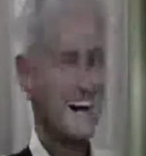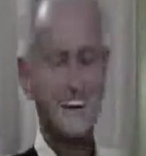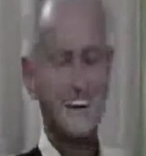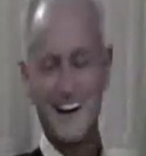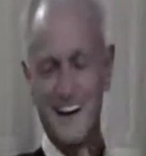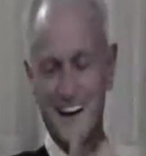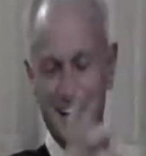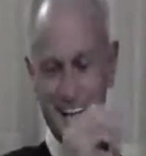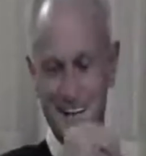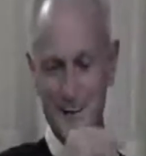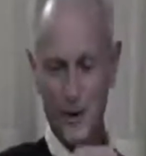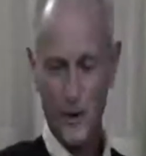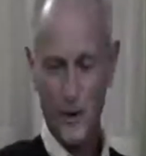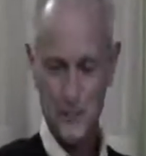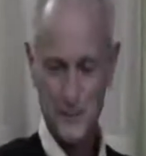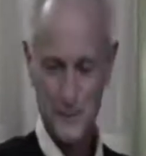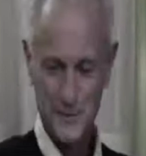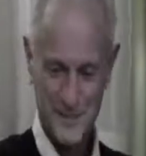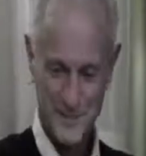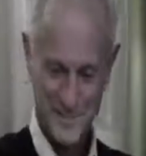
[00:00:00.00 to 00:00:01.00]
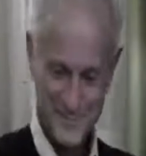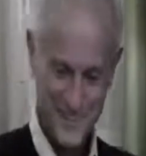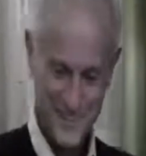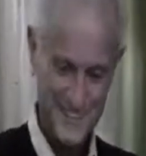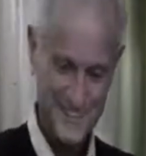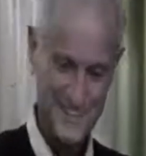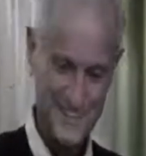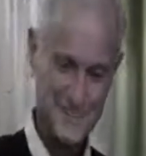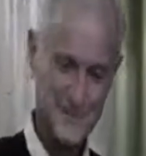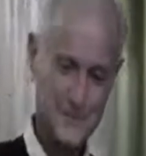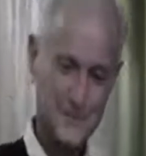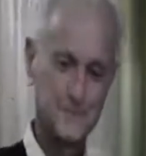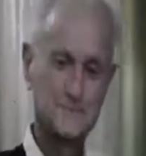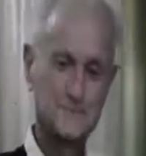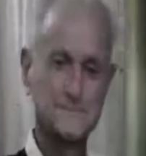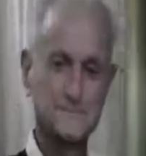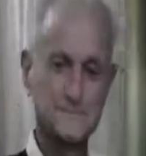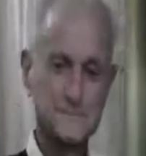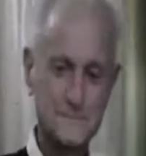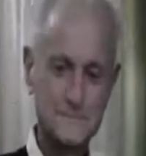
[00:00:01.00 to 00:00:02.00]
ANRP. Thank you.
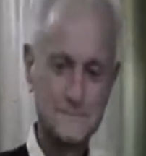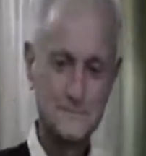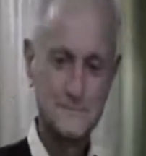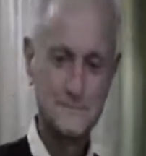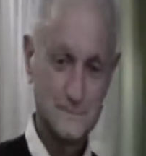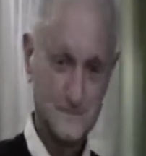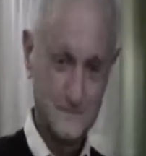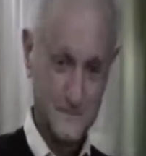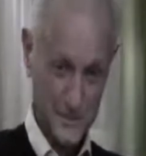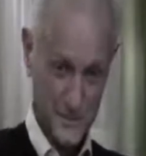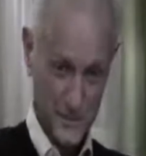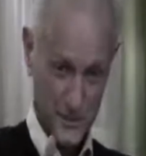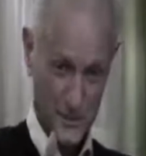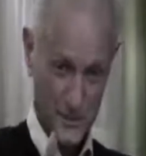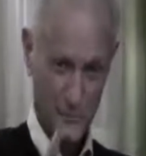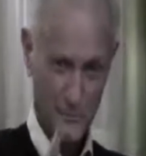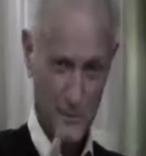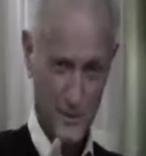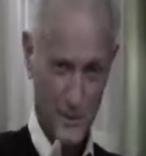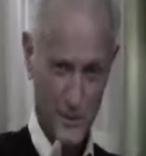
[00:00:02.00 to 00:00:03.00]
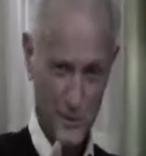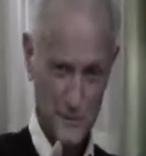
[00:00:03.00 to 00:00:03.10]
You're going to be old